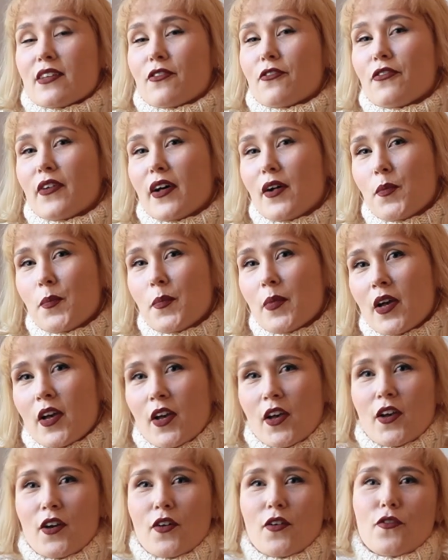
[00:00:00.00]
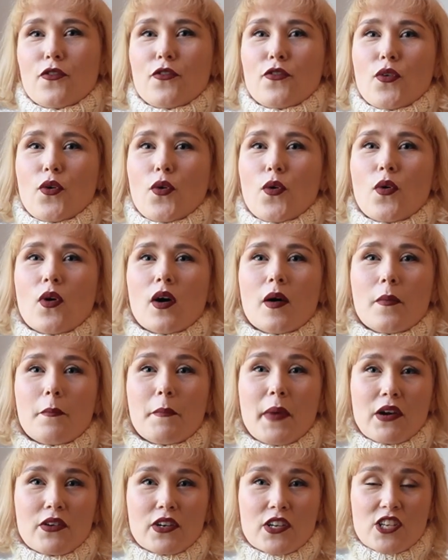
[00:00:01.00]
film, for
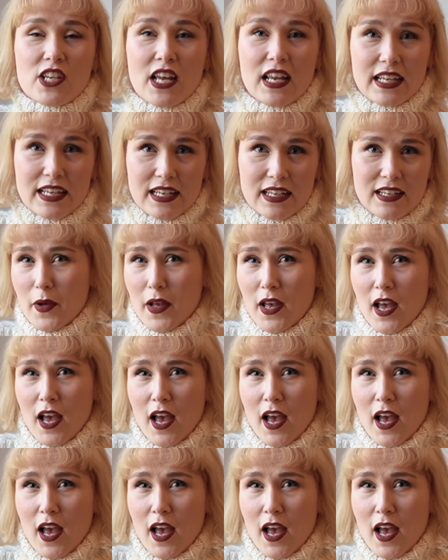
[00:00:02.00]
Mary Shelley,